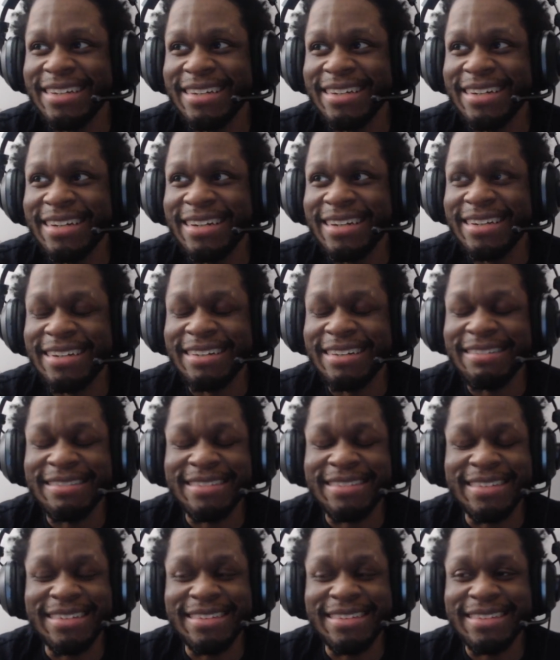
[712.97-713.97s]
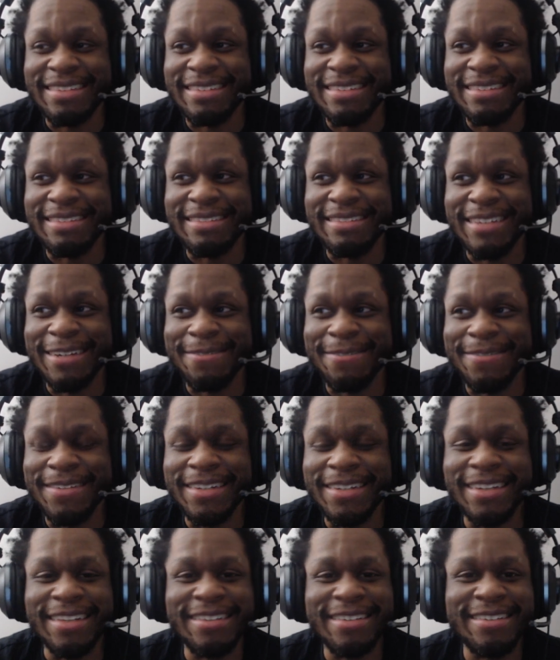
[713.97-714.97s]
And I was like, dude,
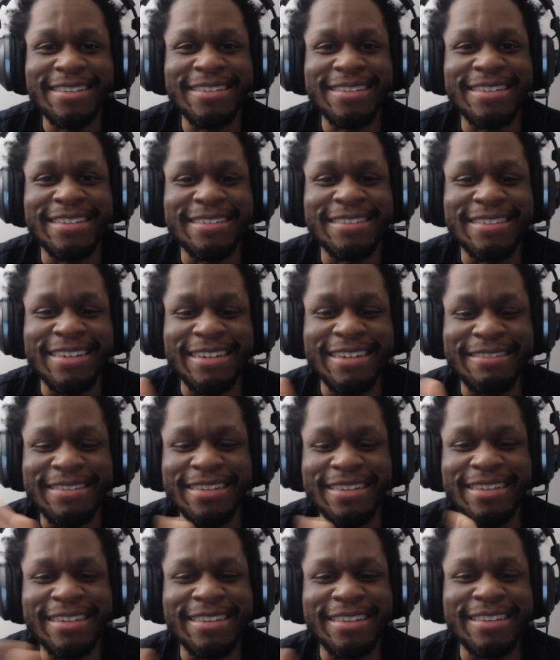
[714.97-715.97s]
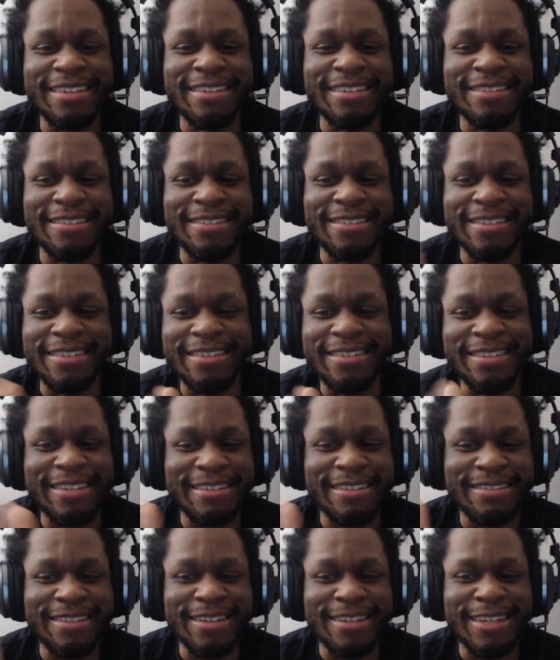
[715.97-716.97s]
yeah, that's the other thing. It's like it was at the end of the year, so luckily
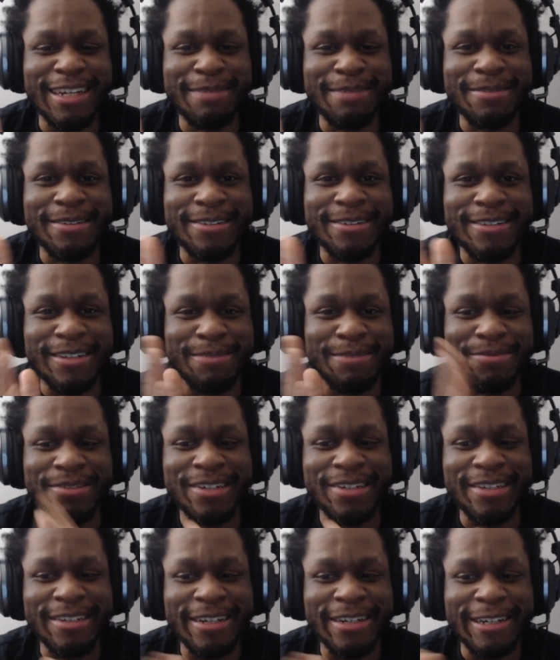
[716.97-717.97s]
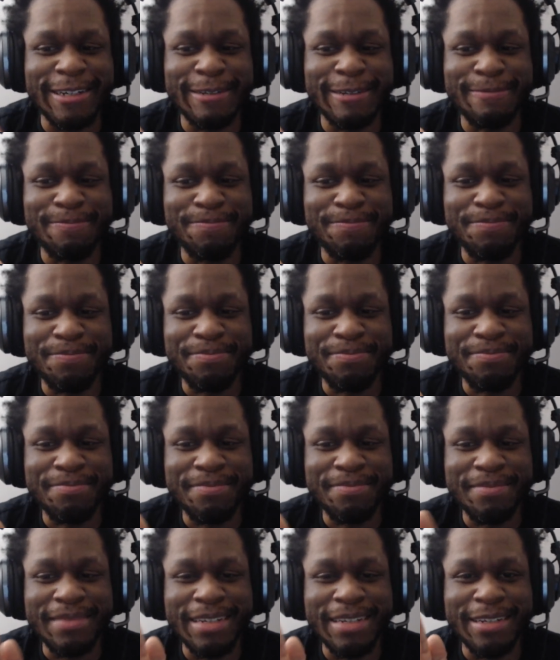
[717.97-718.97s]
I was like able to just like play that,
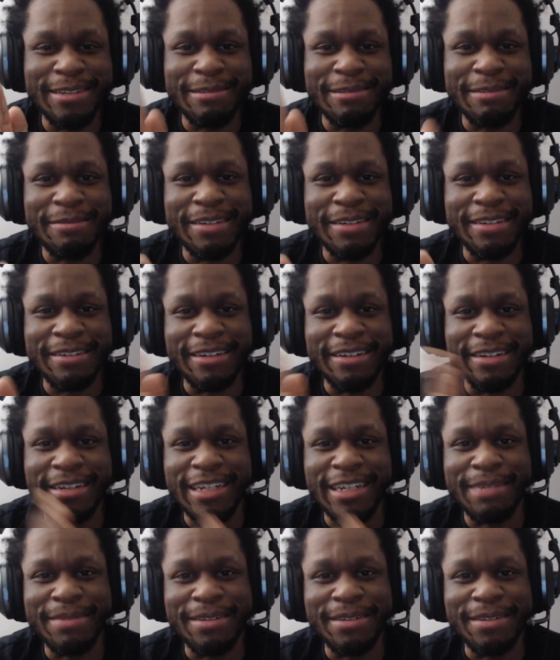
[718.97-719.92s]
like knowing what already came out in